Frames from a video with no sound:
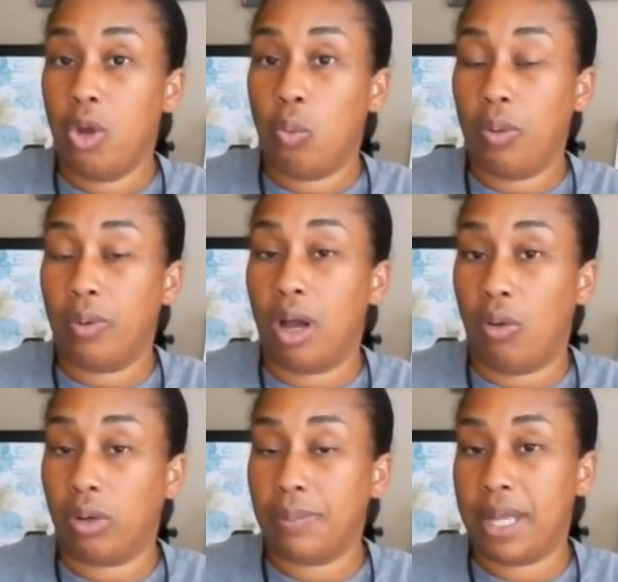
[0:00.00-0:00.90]
we would
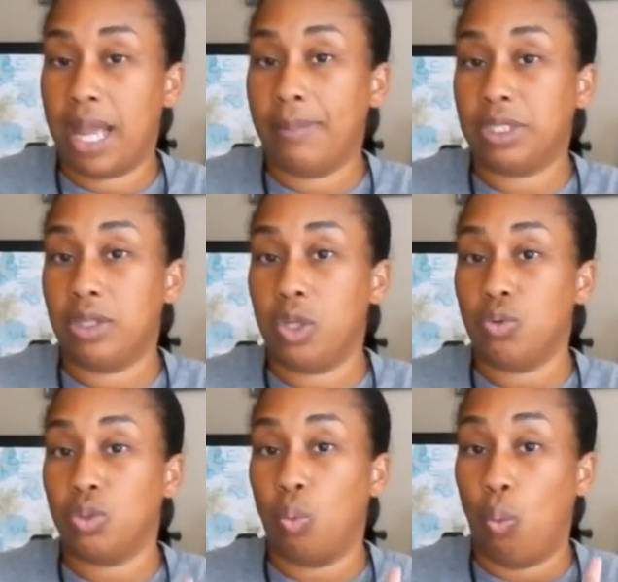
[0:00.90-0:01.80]
only be able to
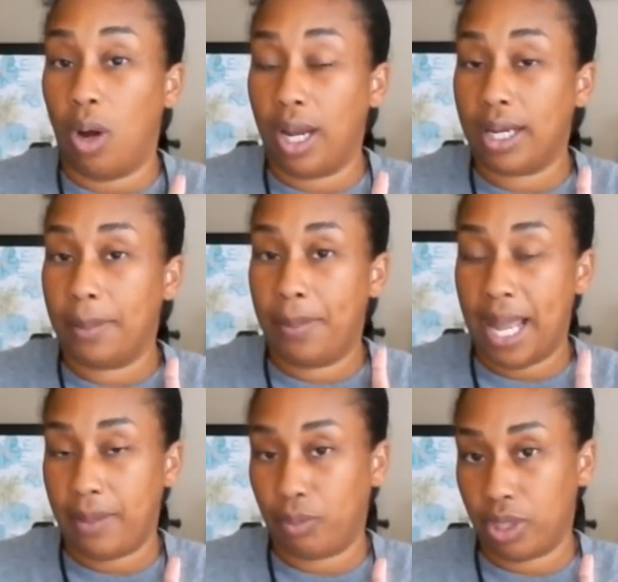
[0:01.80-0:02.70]
use one
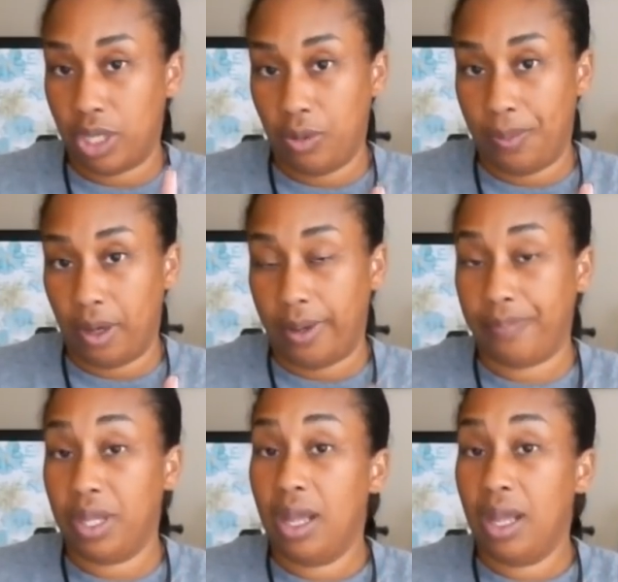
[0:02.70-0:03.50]
paper coupon.